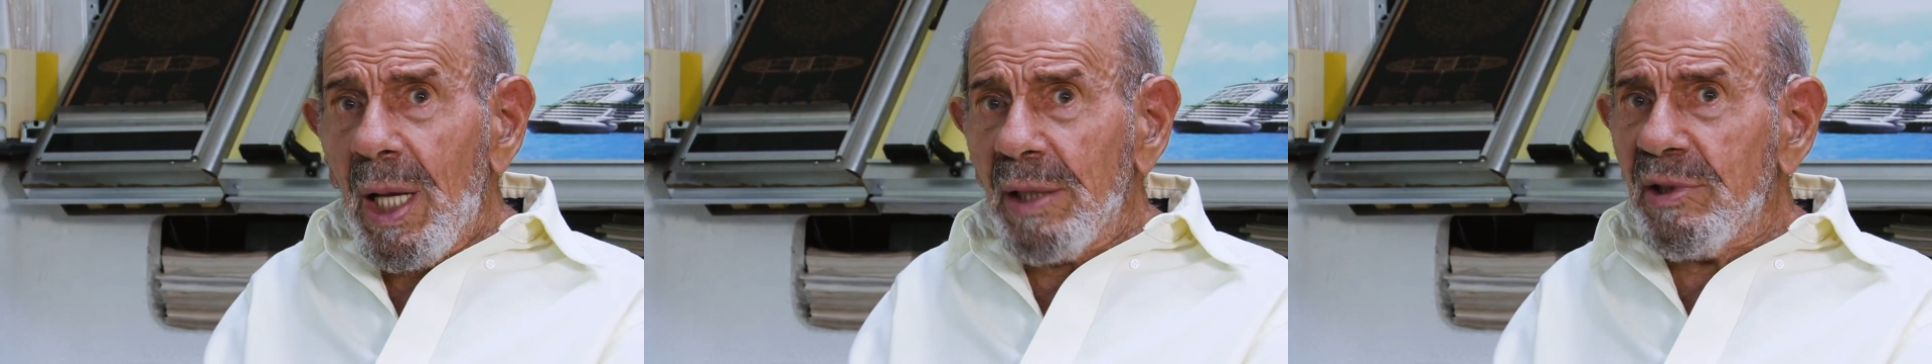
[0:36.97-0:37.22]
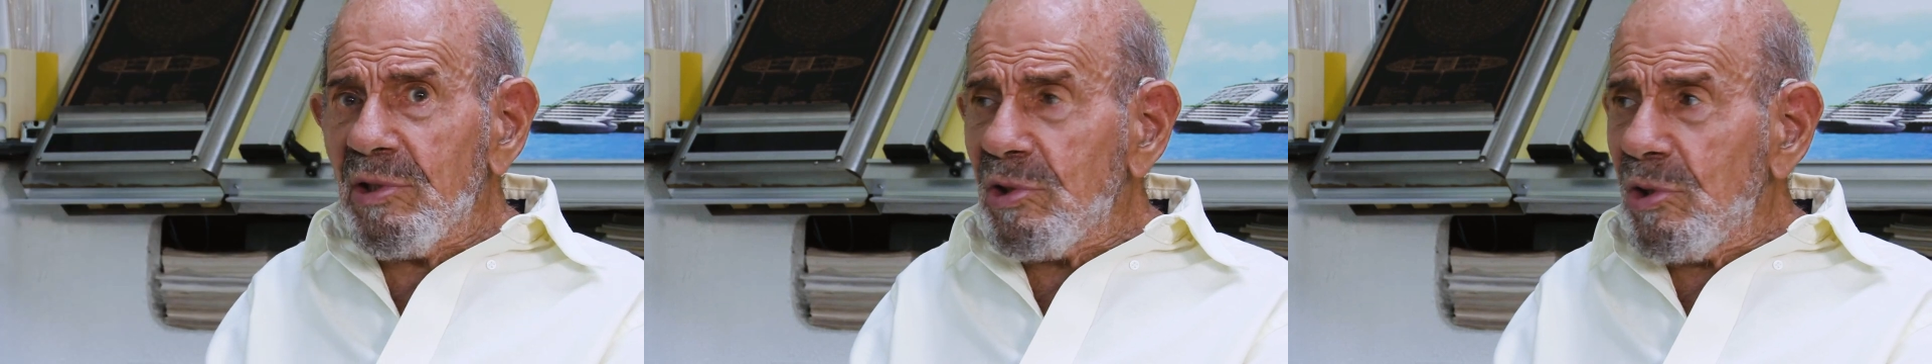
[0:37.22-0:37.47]

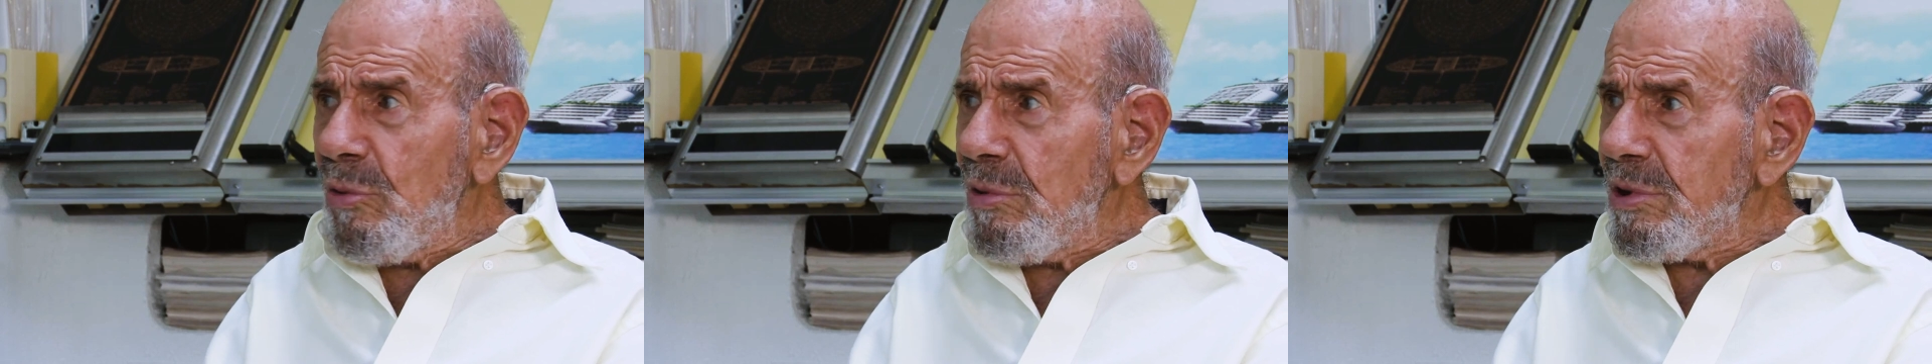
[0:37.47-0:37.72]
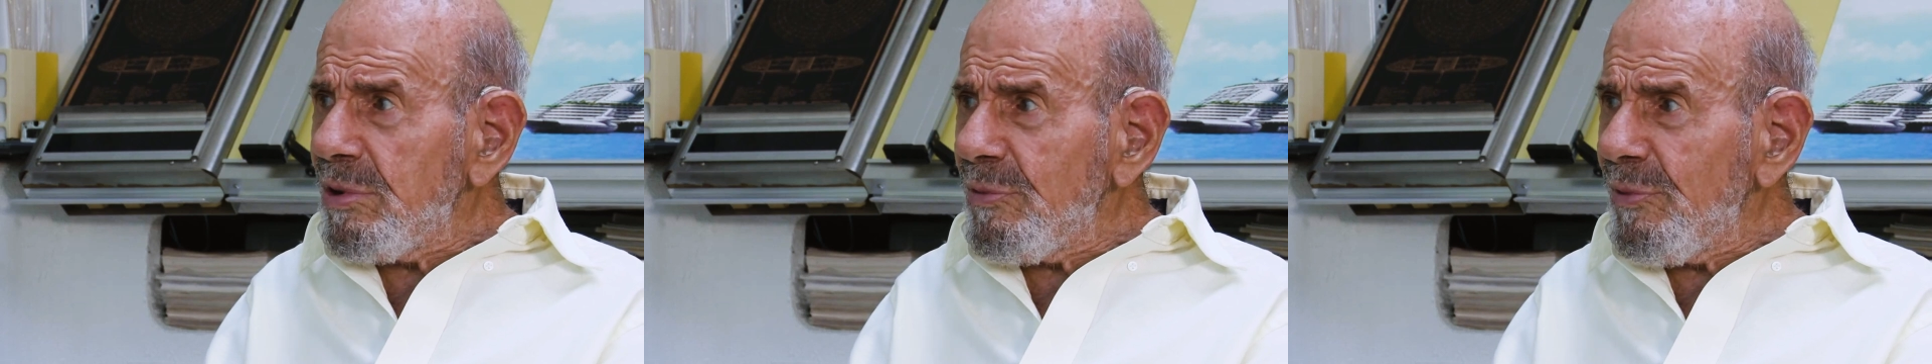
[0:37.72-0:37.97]
And the
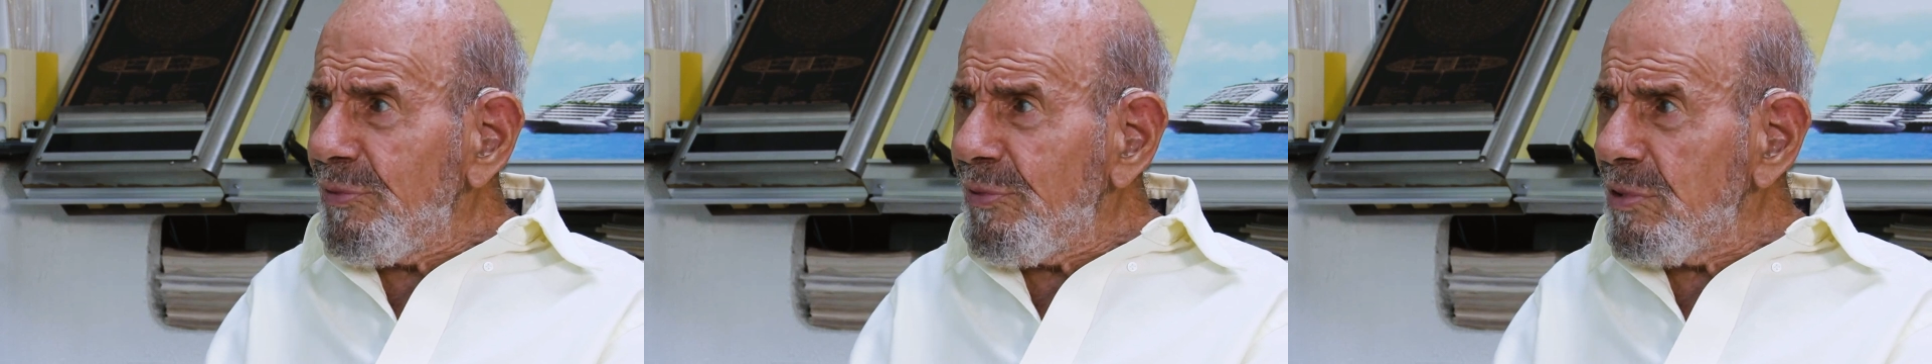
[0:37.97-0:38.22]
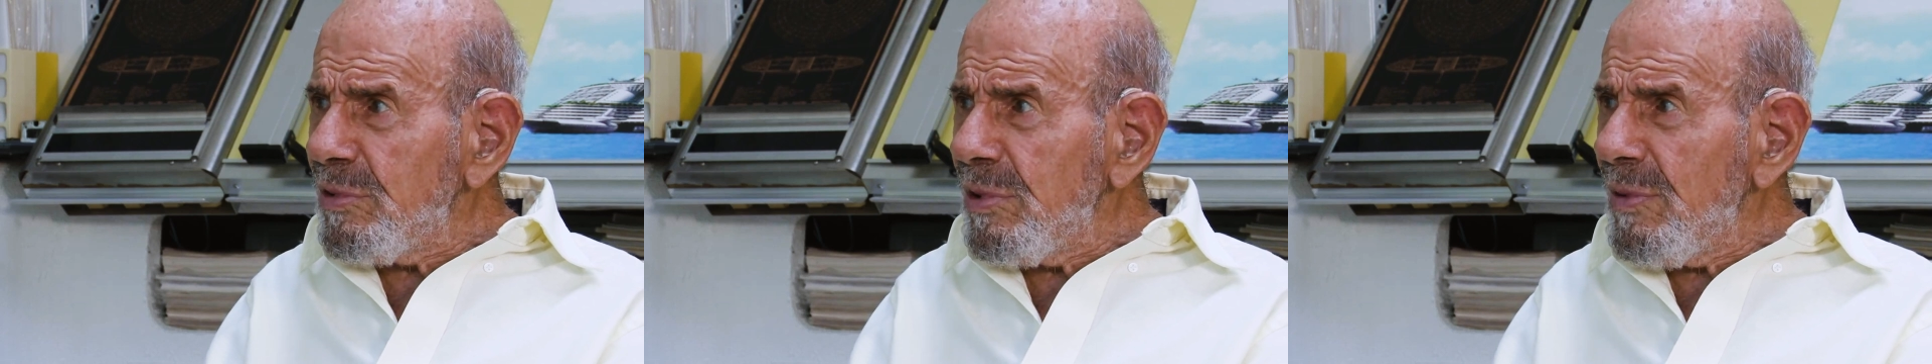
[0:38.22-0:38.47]
schools of the
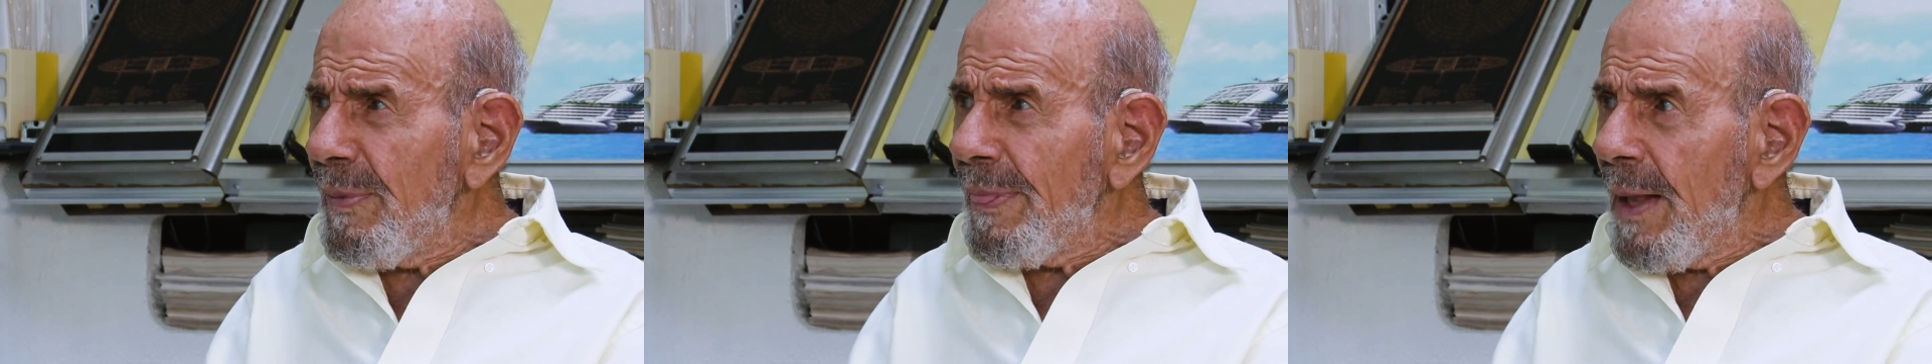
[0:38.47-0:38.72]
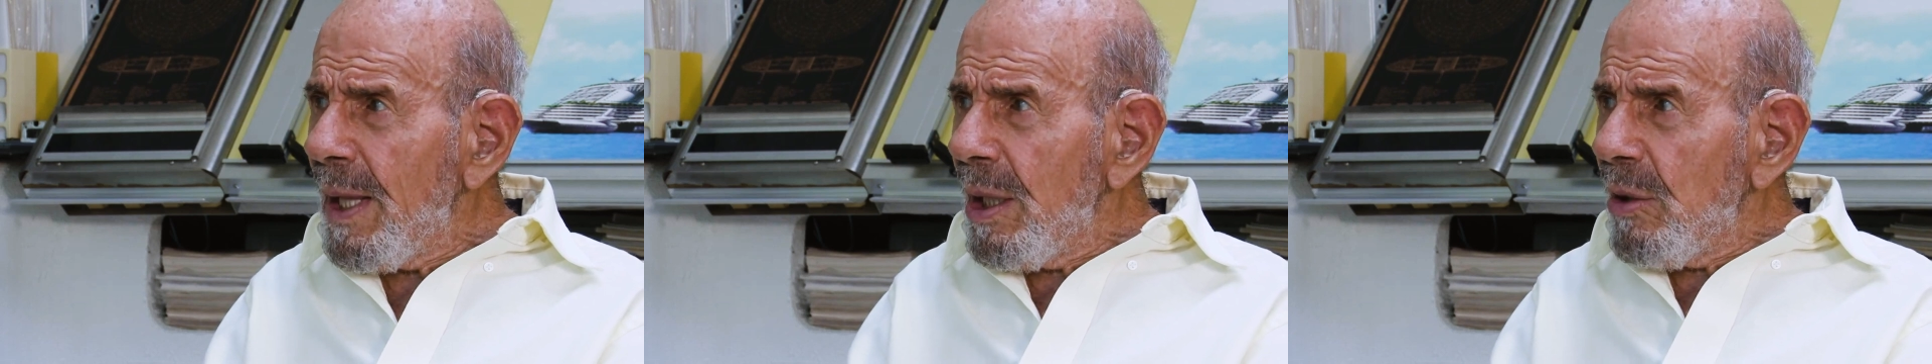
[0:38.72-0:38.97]
future
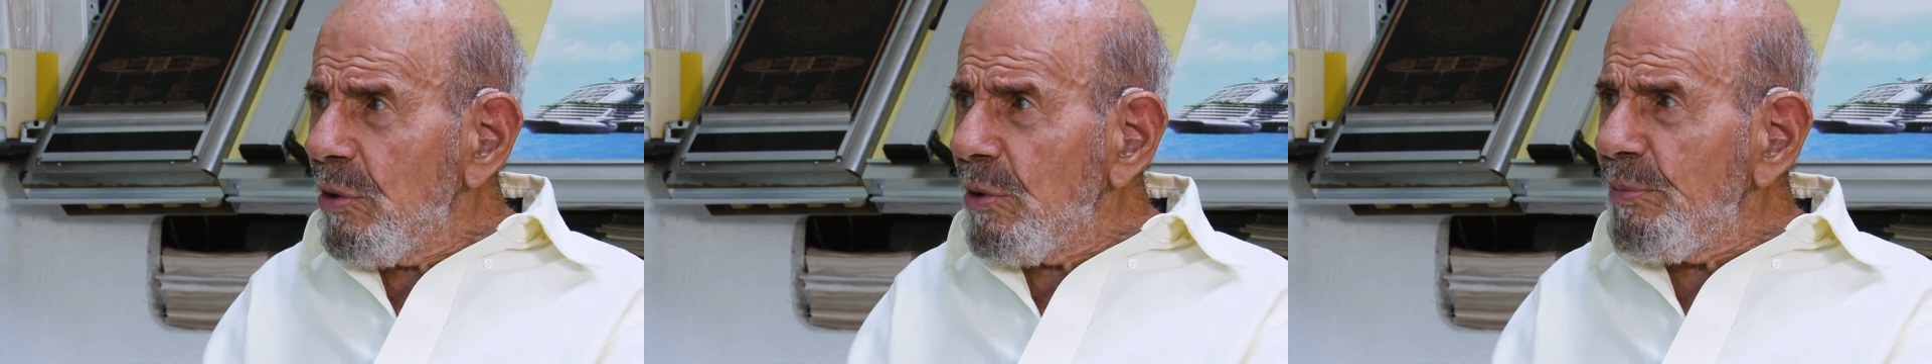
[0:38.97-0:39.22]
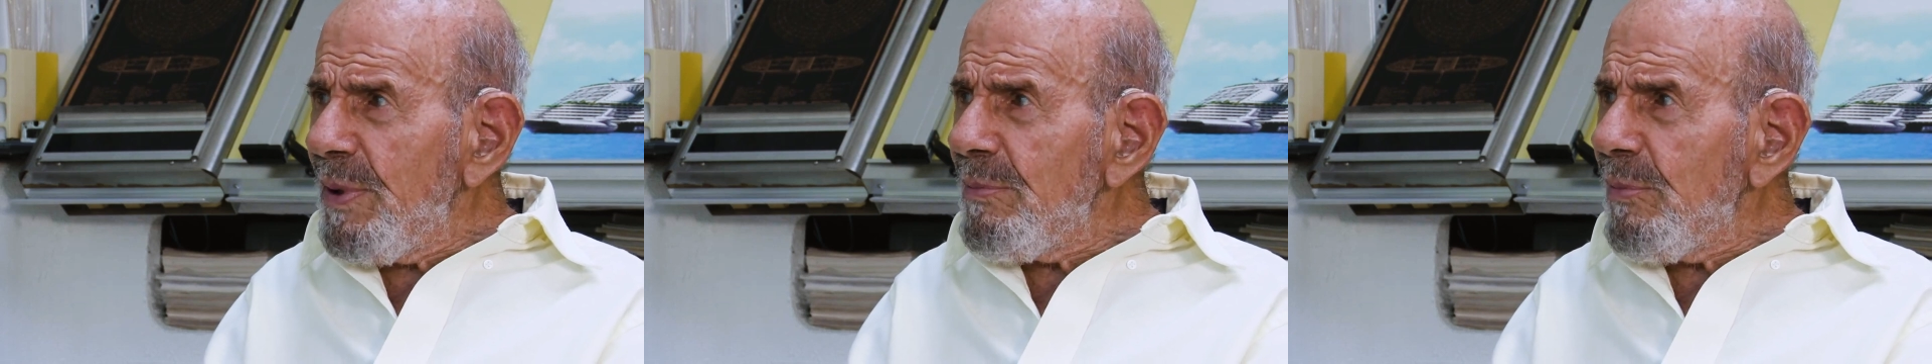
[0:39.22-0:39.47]
will be